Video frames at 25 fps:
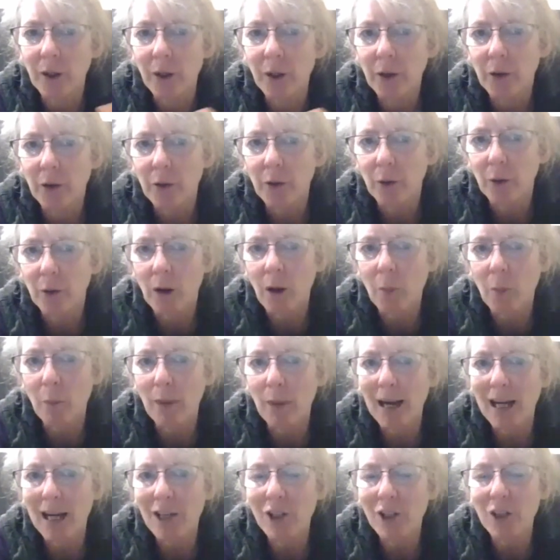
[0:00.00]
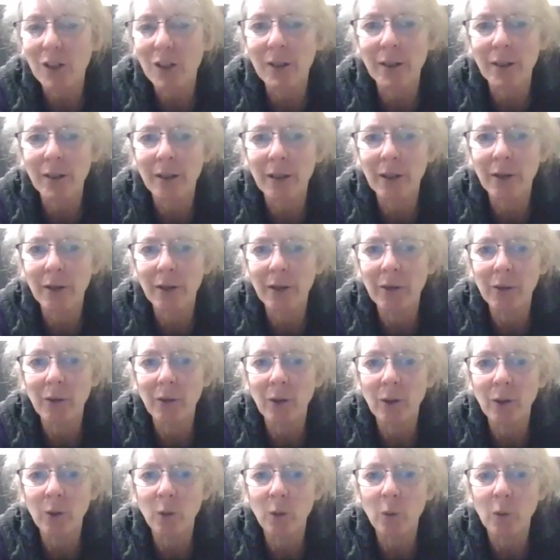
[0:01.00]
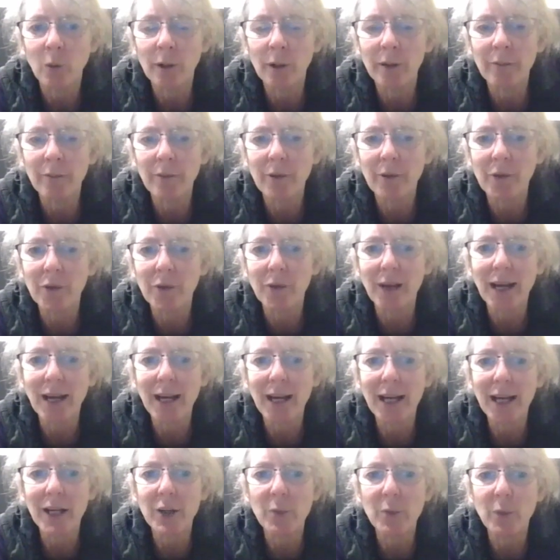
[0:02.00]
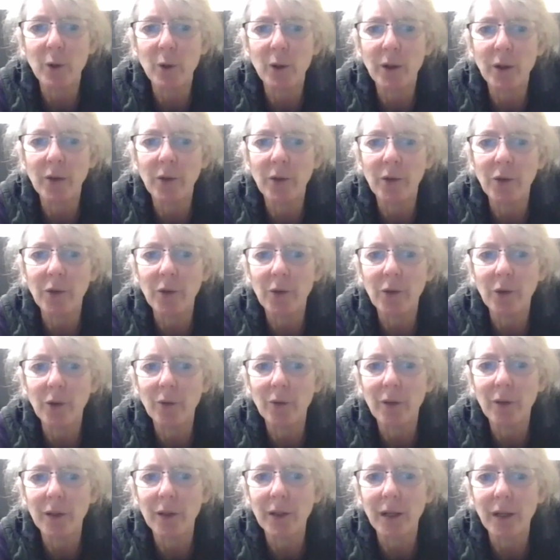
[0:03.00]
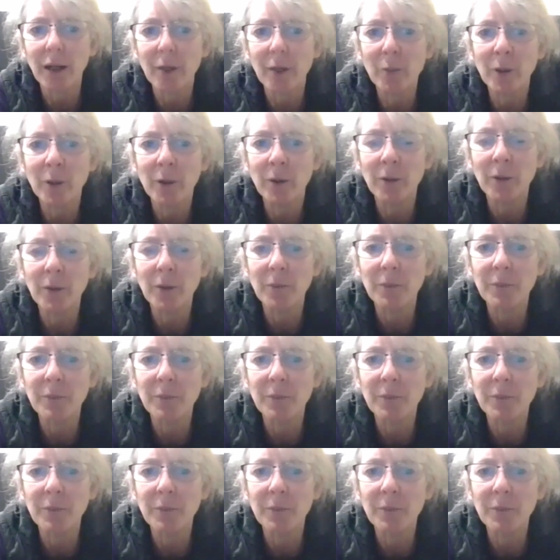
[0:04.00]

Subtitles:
So compassion is on one of the side points of the diamond.